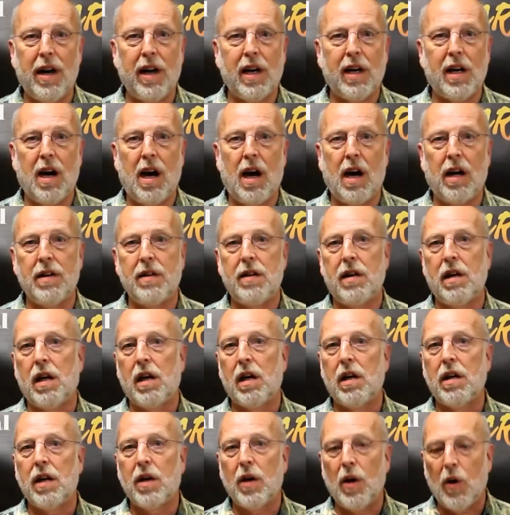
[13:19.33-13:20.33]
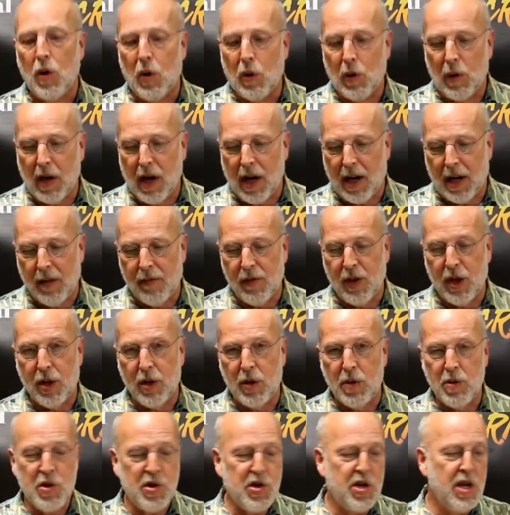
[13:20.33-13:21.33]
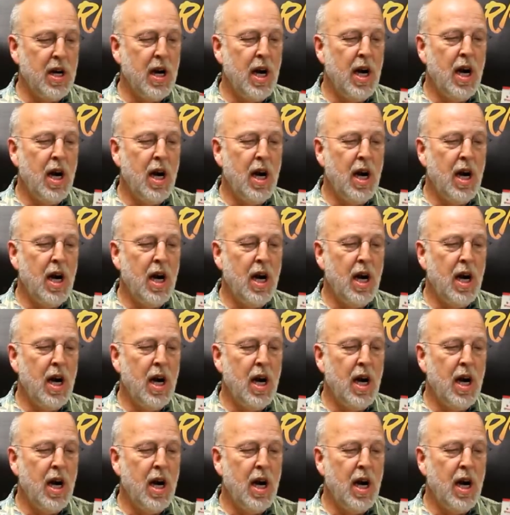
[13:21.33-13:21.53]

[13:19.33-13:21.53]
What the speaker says: of content and a whole lot of use.